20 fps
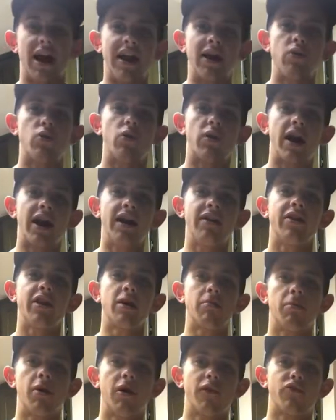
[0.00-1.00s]
anything
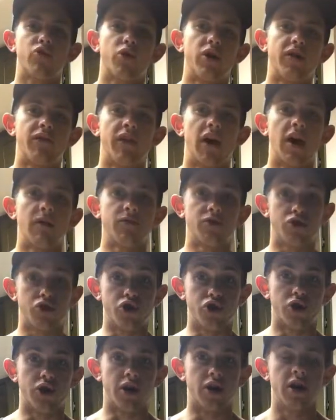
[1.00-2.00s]
above 25 is
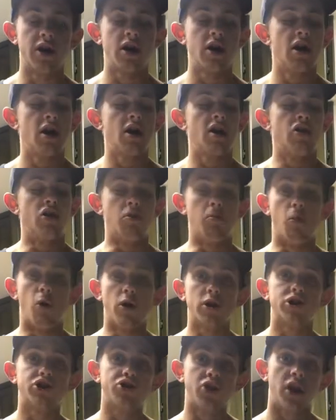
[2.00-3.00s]
good. The
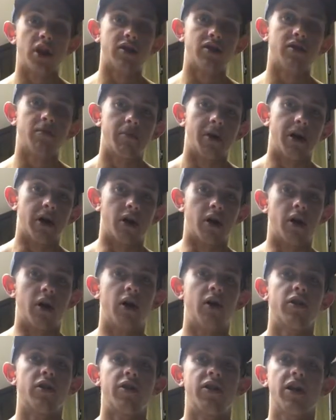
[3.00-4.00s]
more strains, the better.
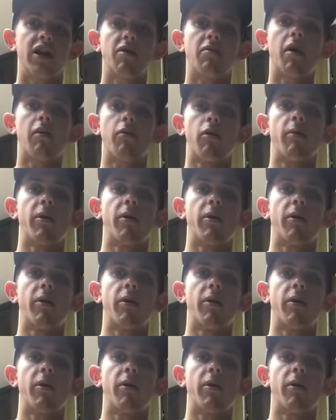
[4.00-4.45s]
The thing about